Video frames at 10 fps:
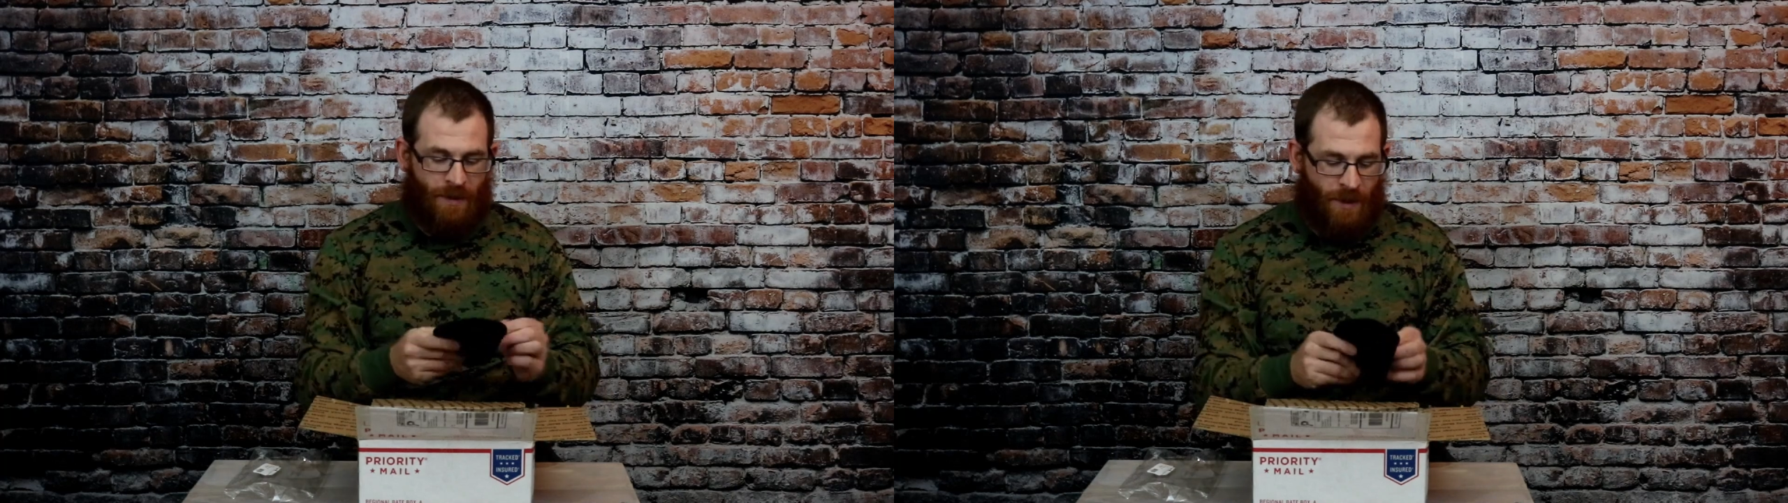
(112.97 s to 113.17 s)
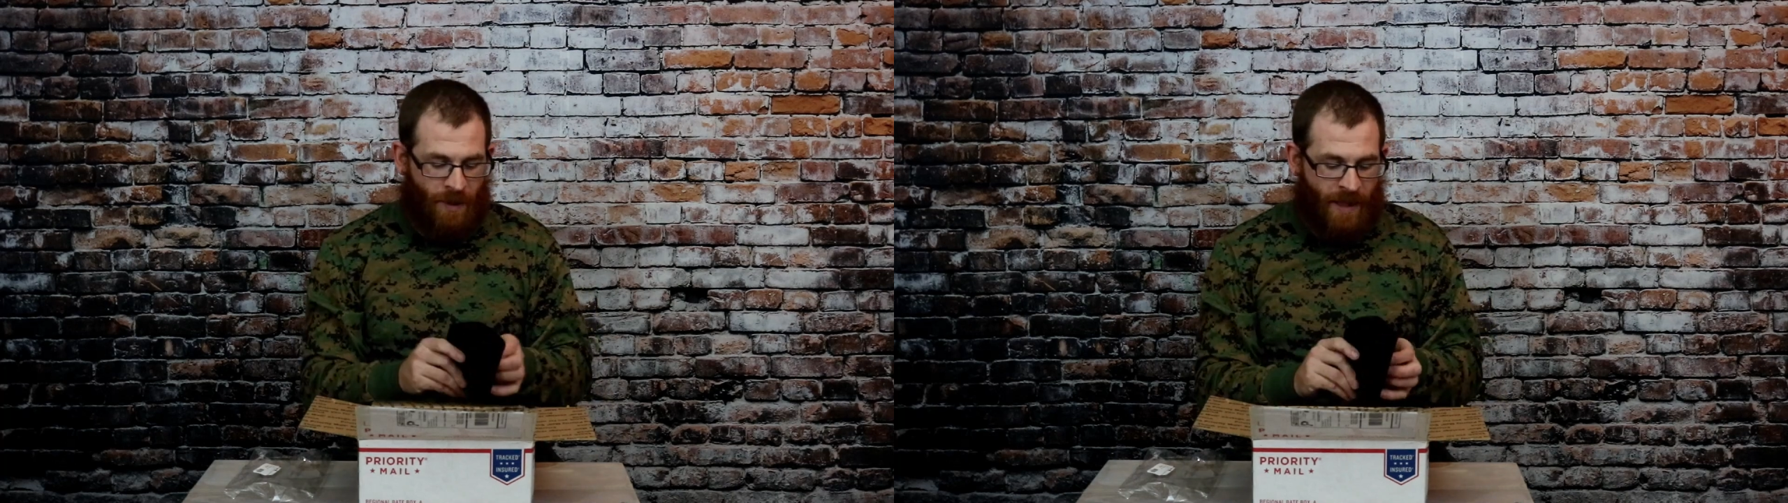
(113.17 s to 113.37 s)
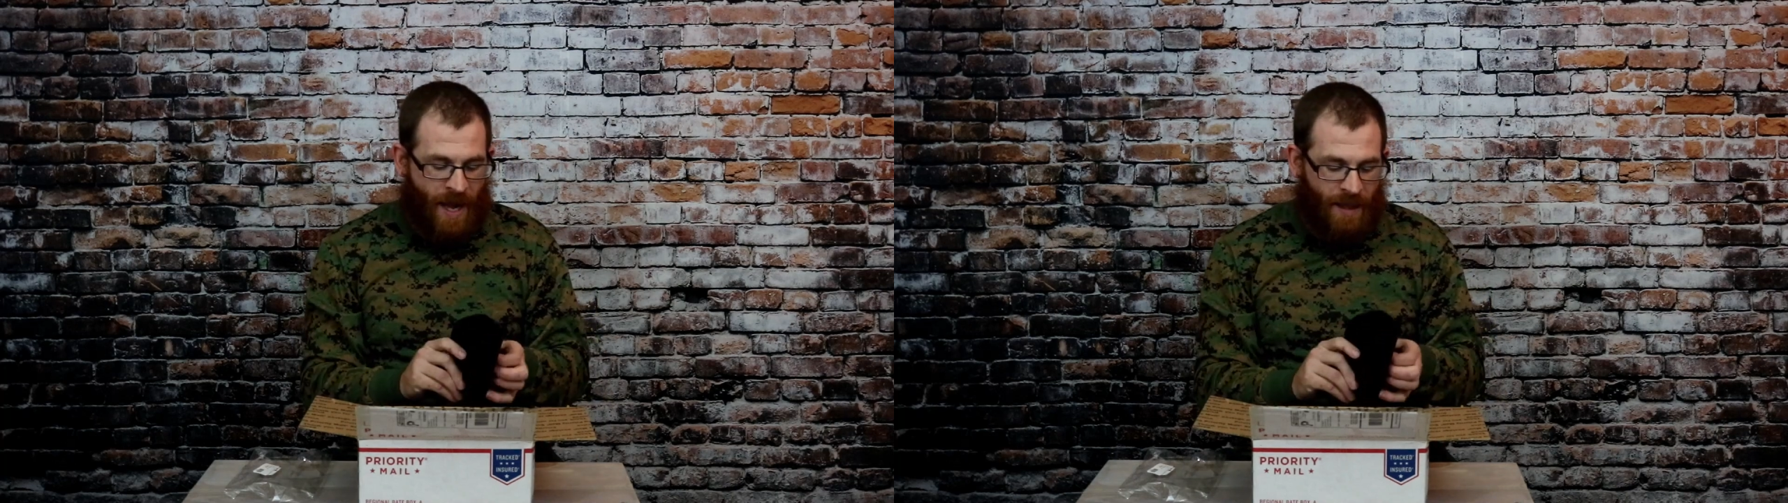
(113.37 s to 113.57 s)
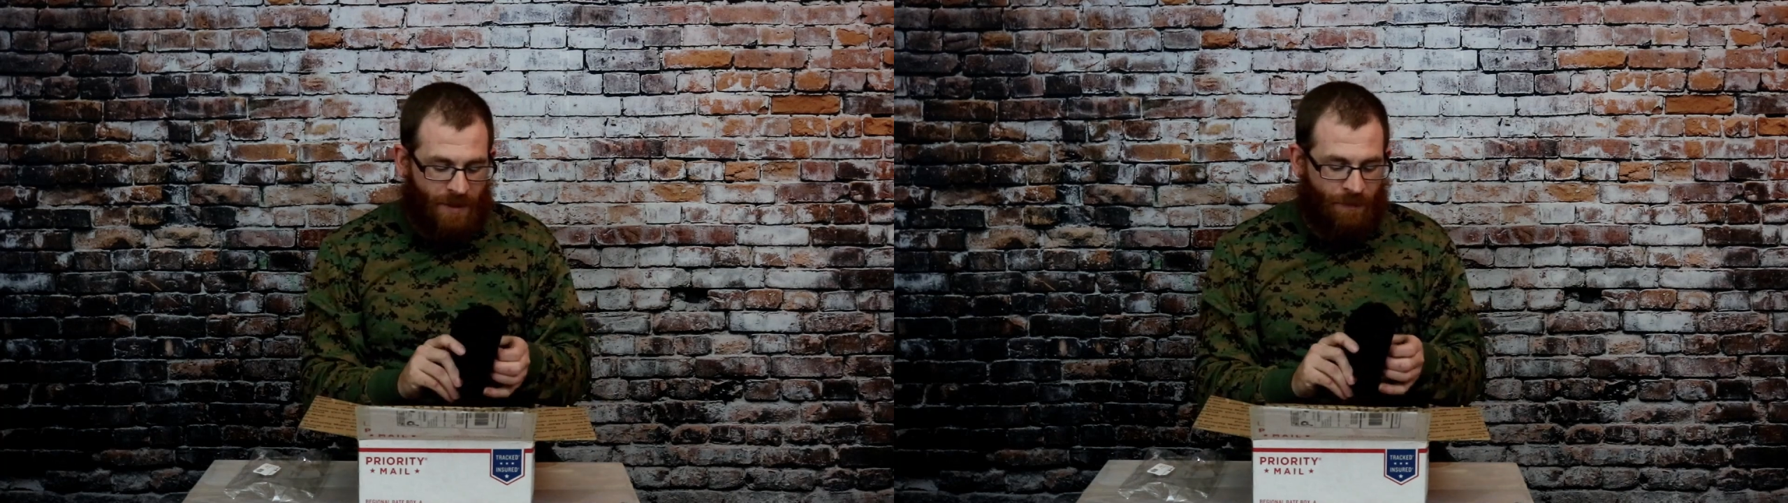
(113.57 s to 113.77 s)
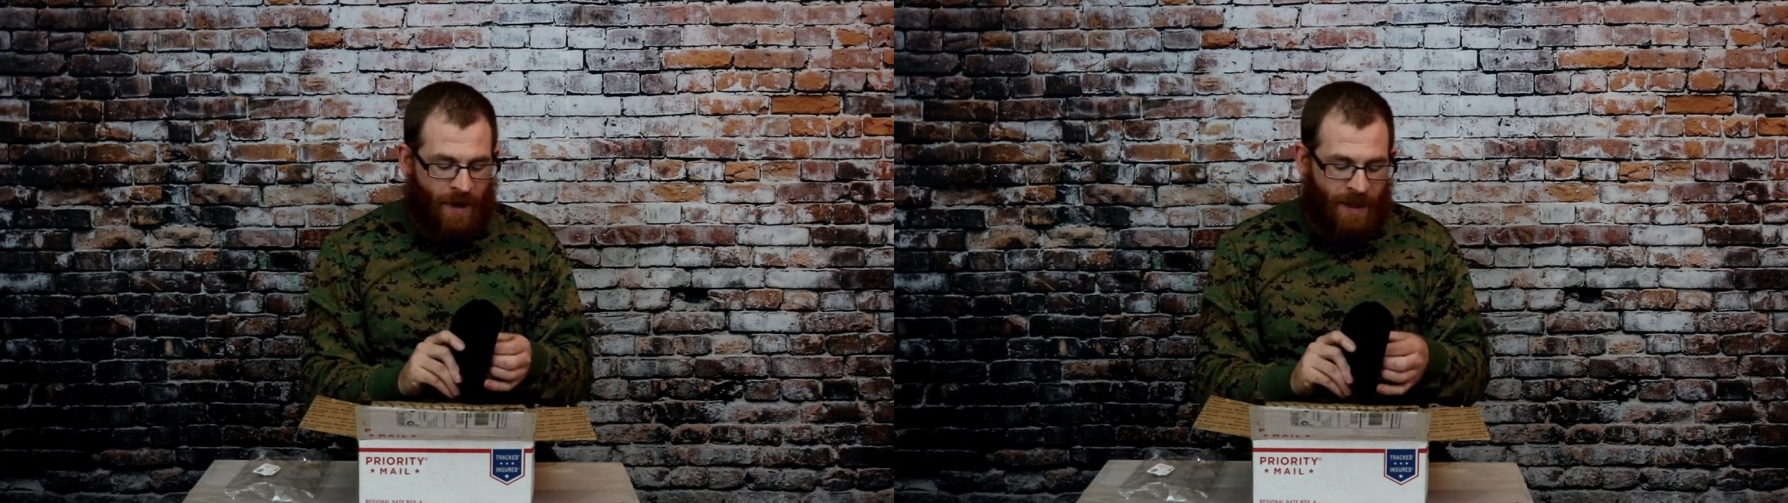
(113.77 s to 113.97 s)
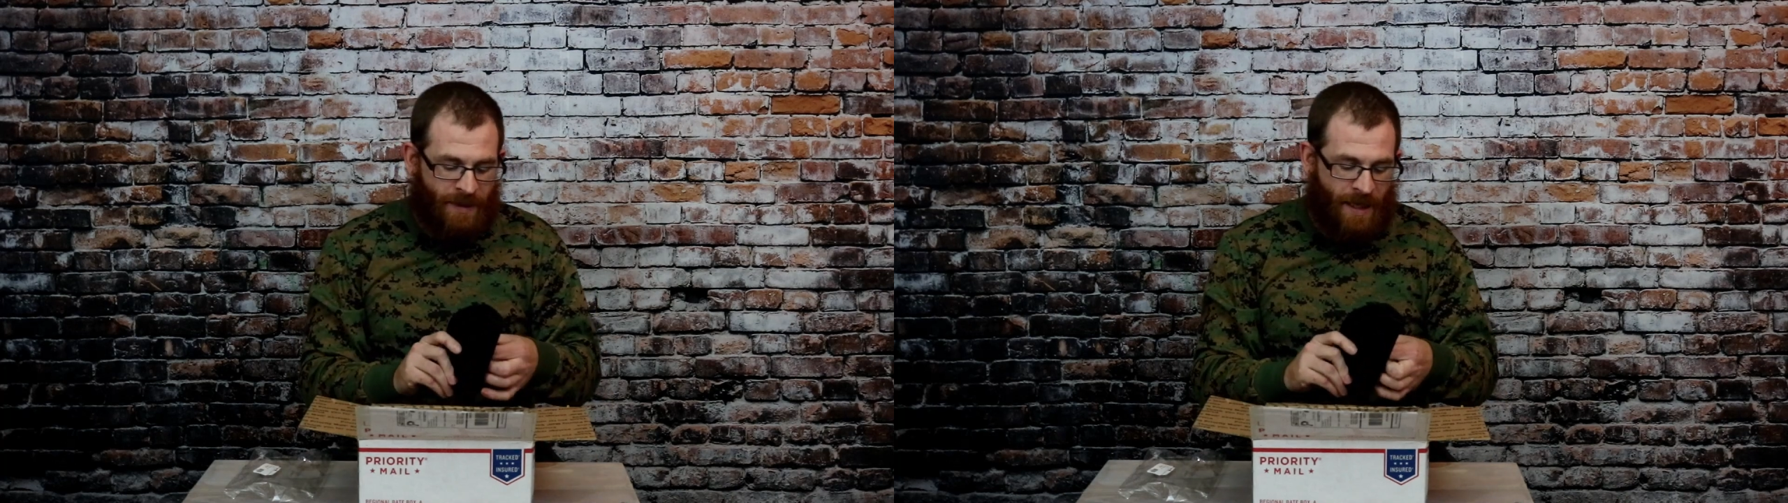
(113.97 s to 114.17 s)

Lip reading: So again, it's the right